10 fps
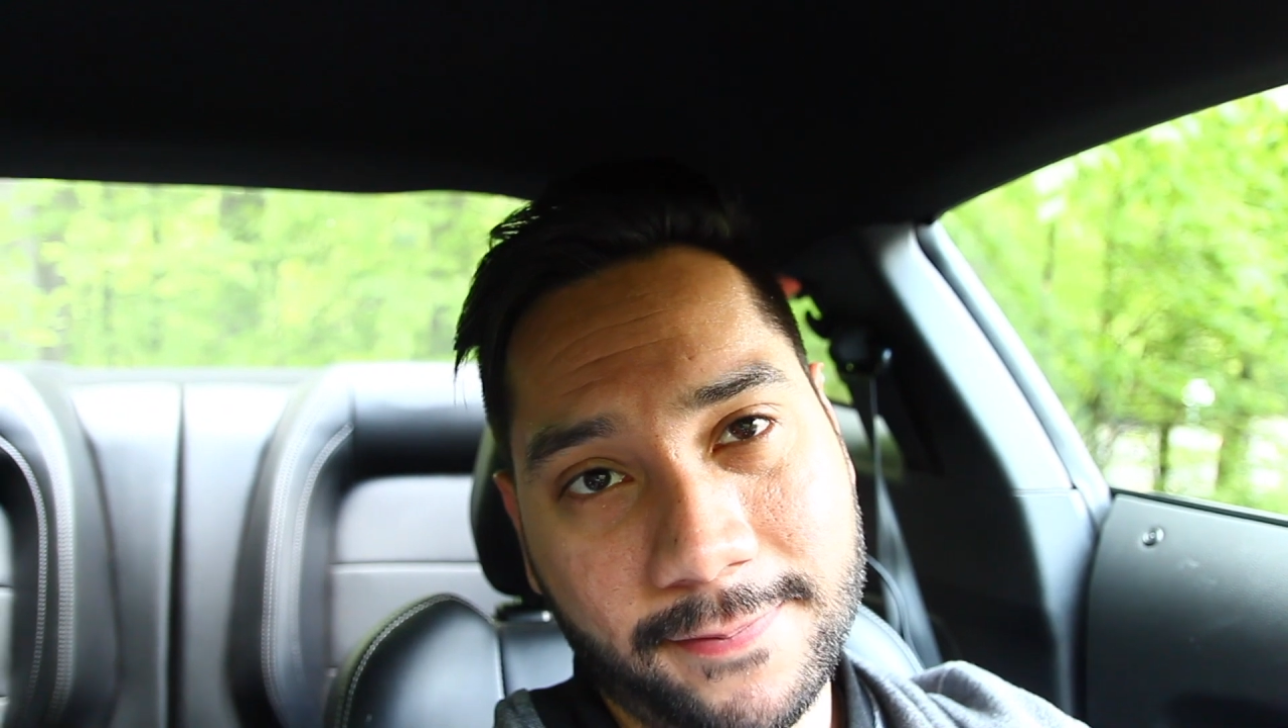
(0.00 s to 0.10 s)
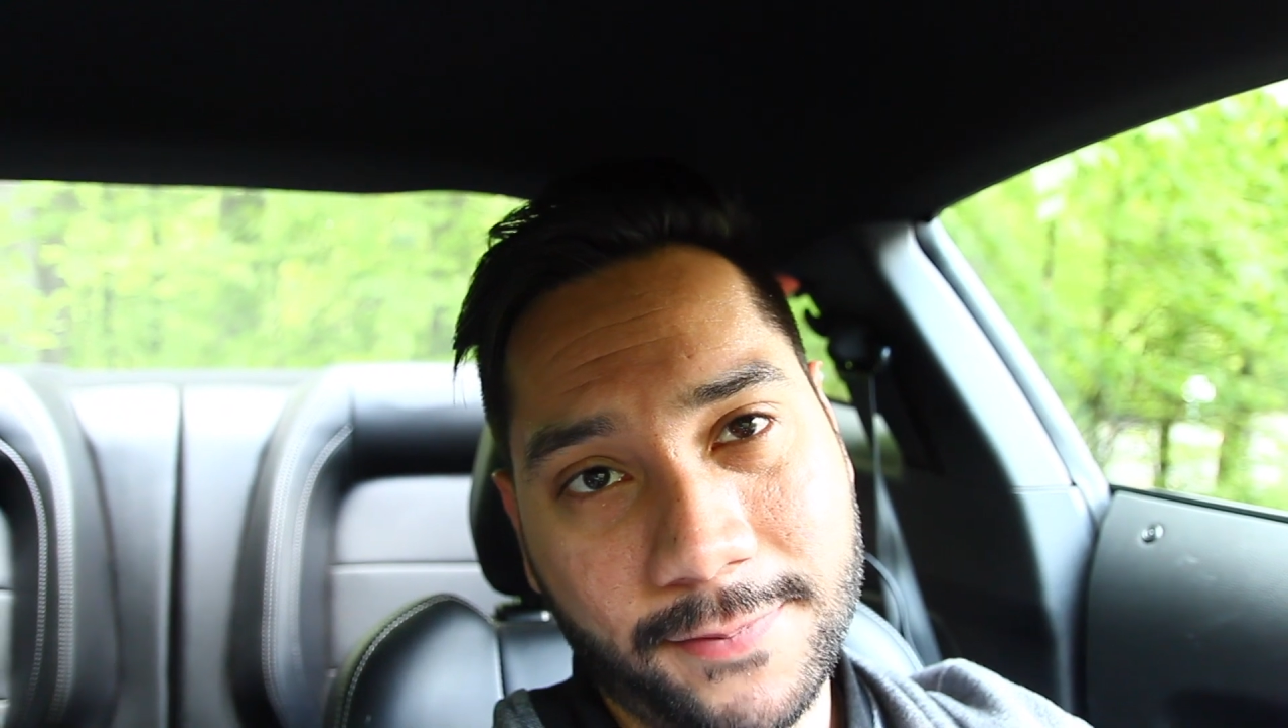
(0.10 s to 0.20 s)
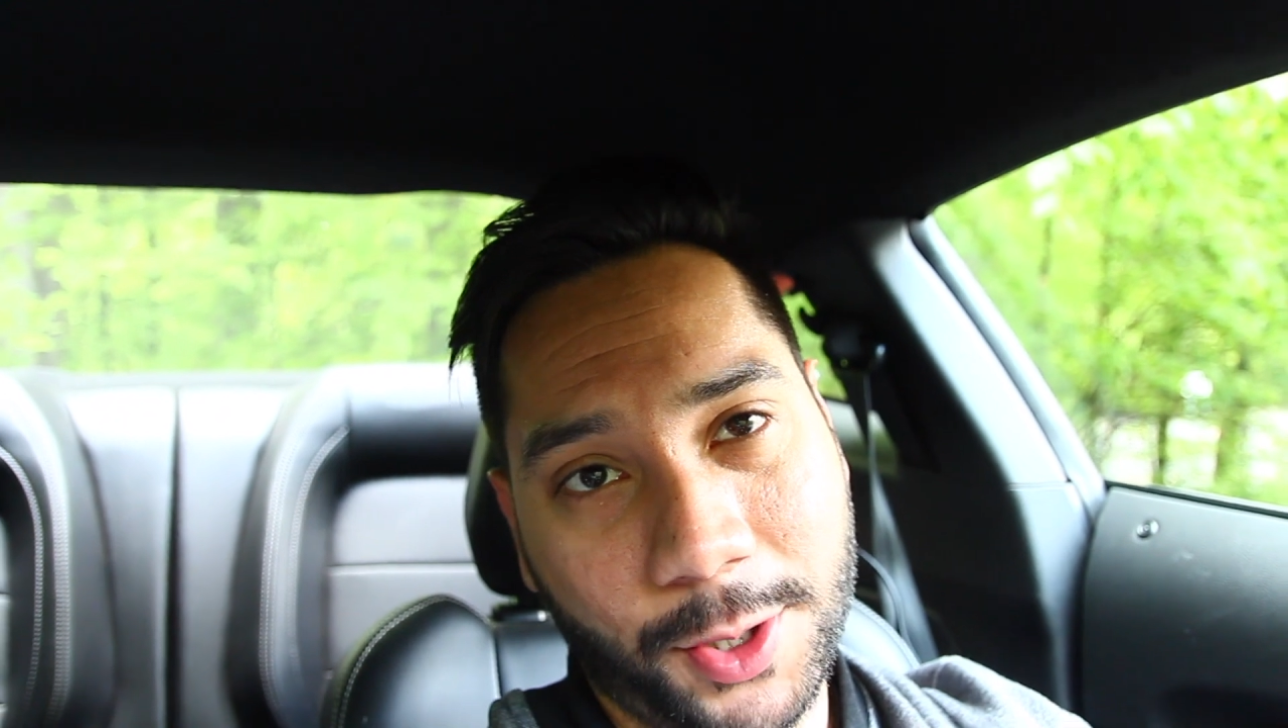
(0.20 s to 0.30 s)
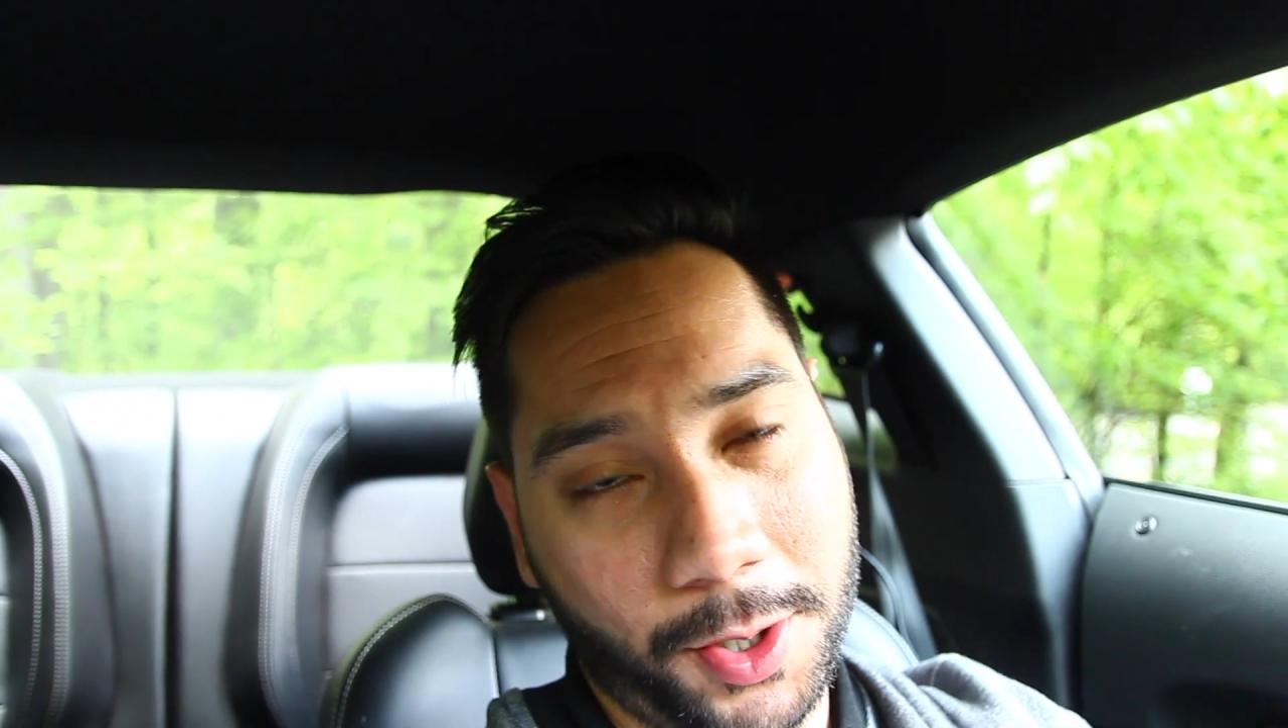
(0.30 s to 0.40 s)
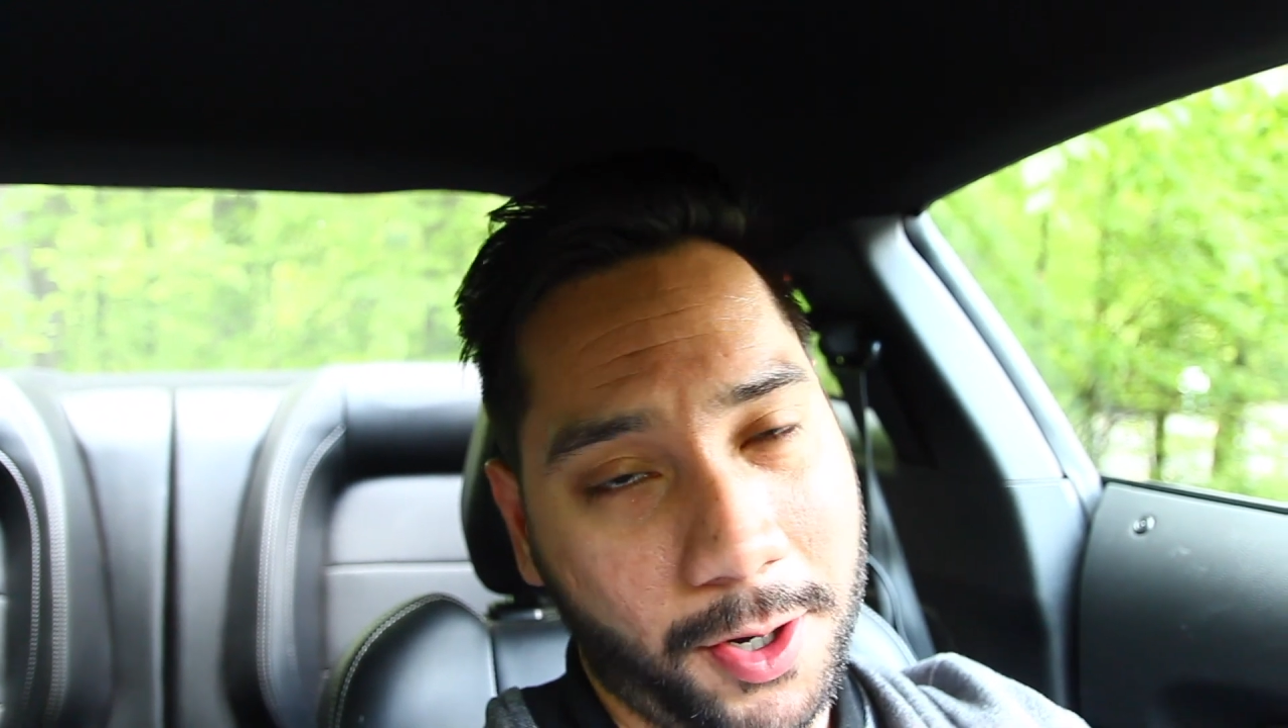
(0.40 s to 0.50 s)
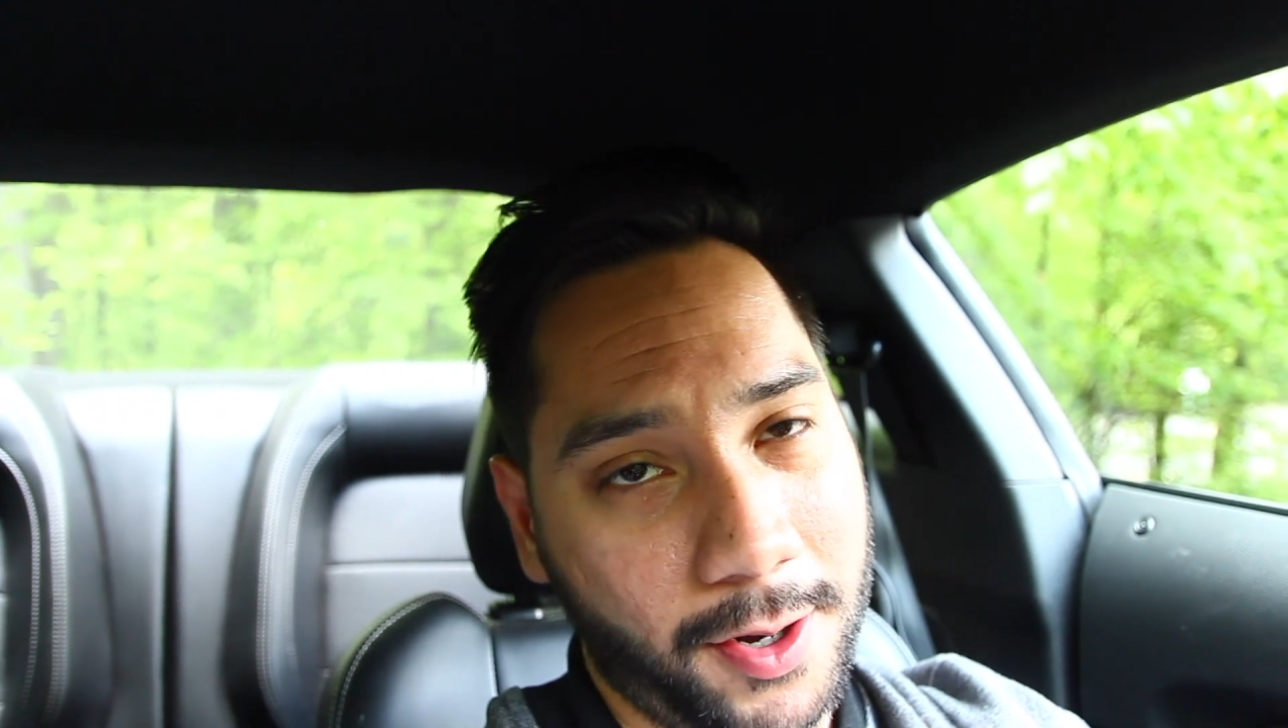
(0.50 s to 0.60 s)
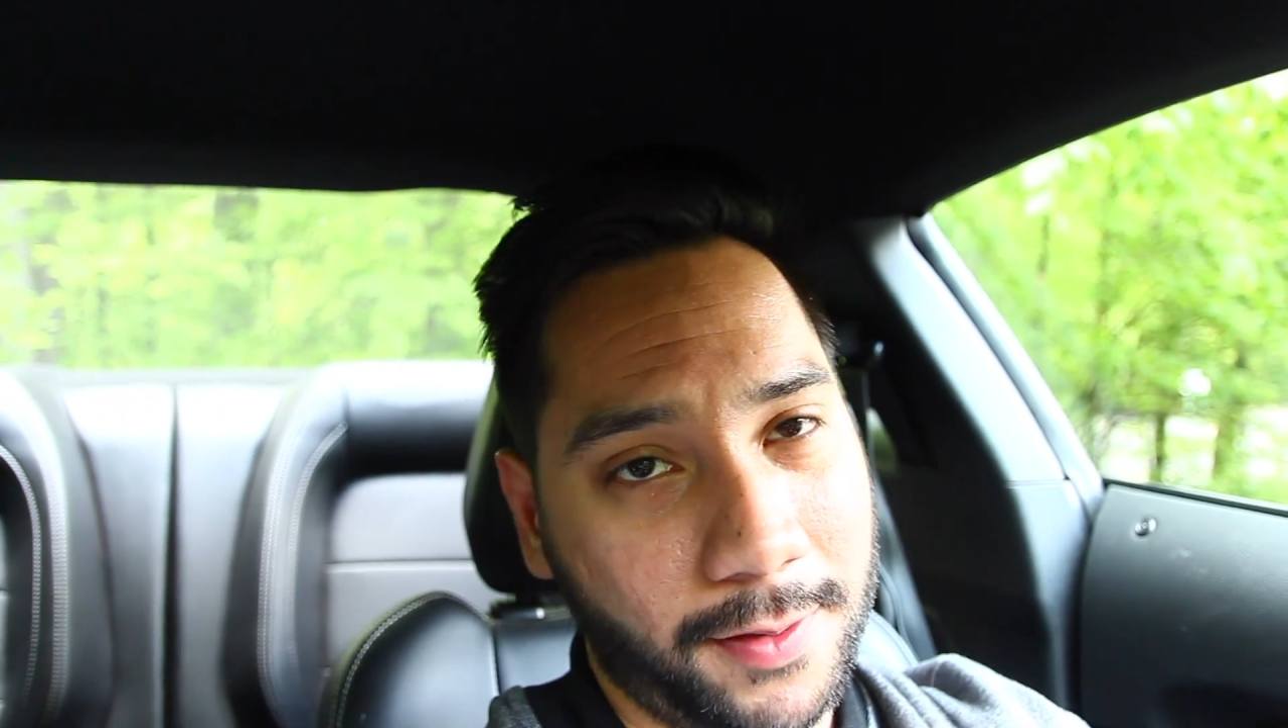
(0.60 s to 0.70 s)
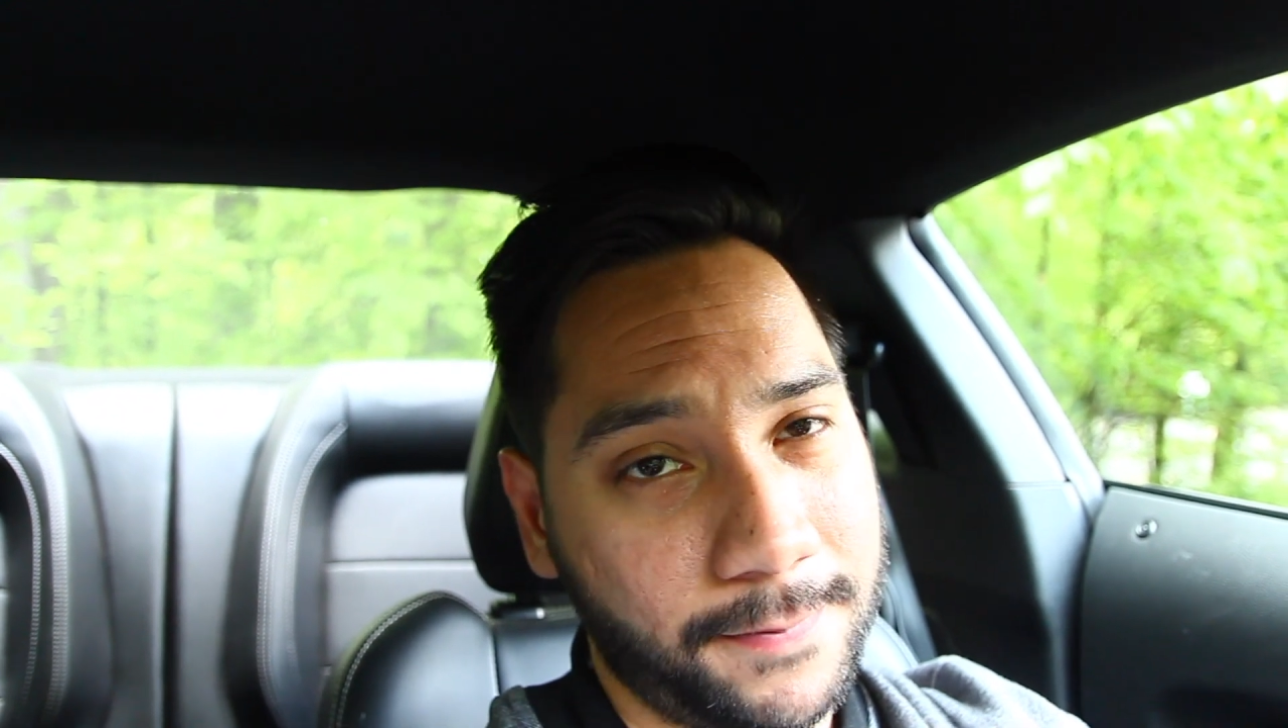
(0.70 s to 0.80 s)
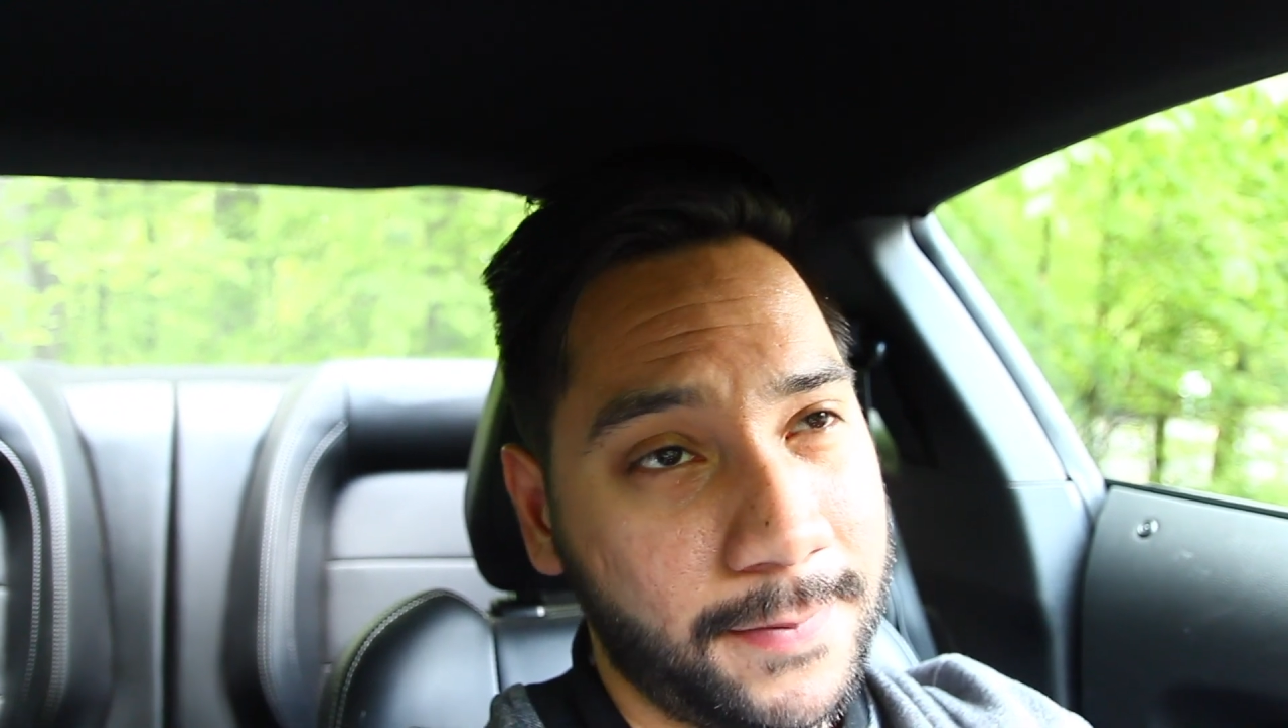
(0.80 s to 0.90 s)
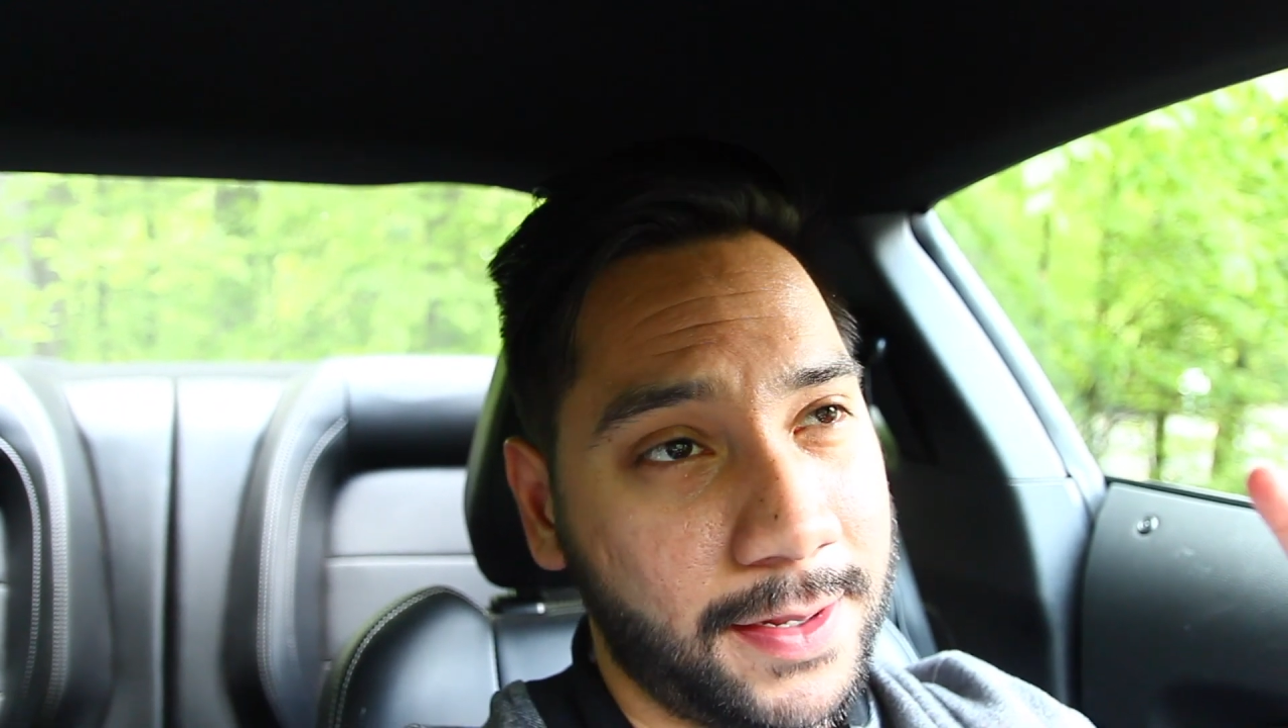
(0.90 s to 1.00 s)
your car,